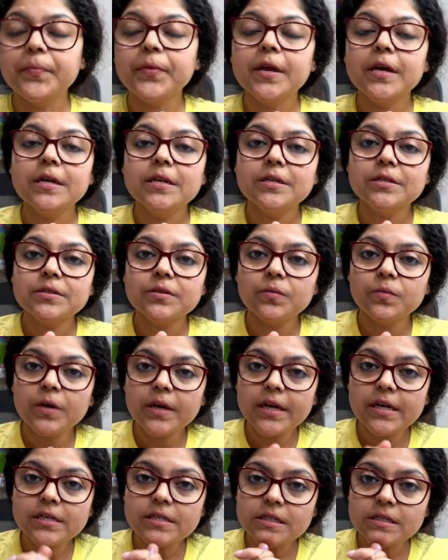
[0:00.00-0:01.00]
So what
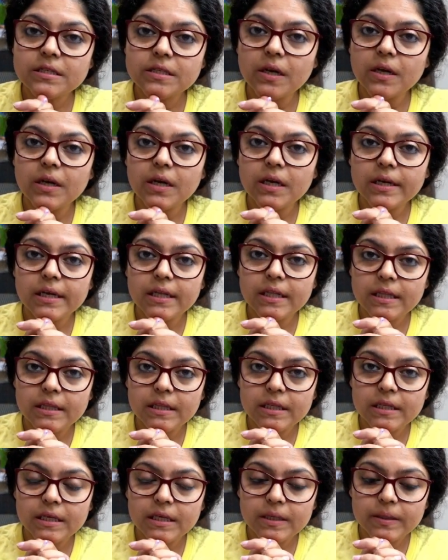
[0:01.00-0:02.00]
I just saw
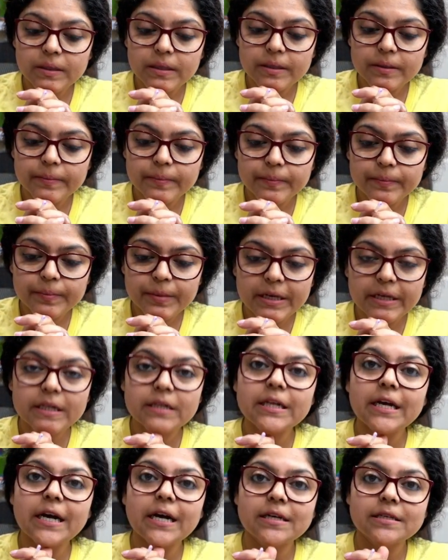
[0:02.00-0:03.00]
in my
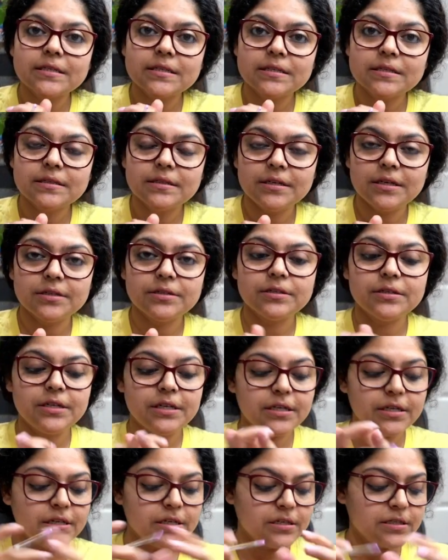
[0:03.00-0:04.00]
class the other
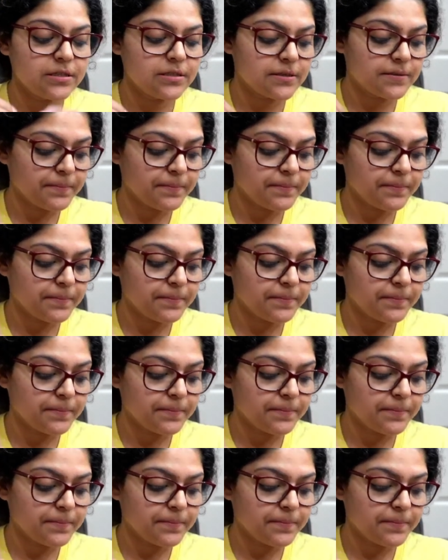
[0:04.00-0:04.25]
day is,